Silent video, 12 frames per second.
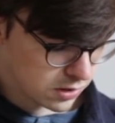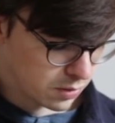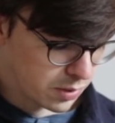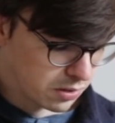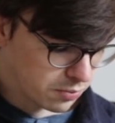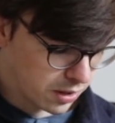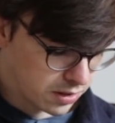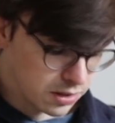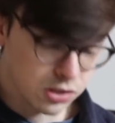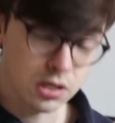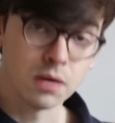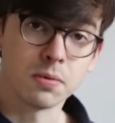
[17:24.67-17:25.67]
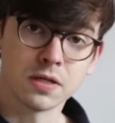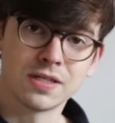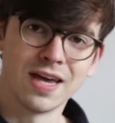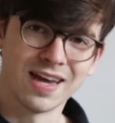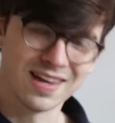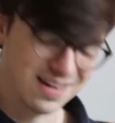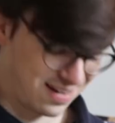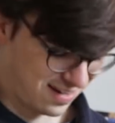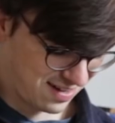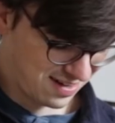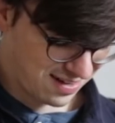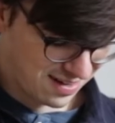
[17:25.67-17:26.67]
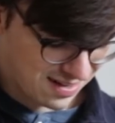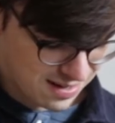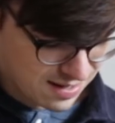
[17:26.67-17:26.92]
that we can play this shape in a second.